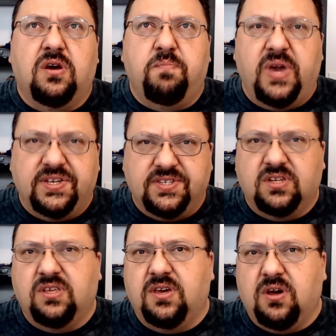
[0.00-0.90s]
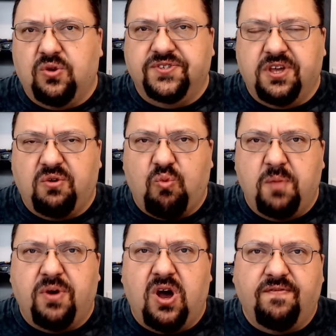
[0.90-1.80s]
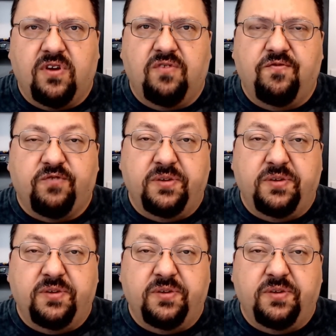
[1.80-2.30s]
basically a wholesale ripoff of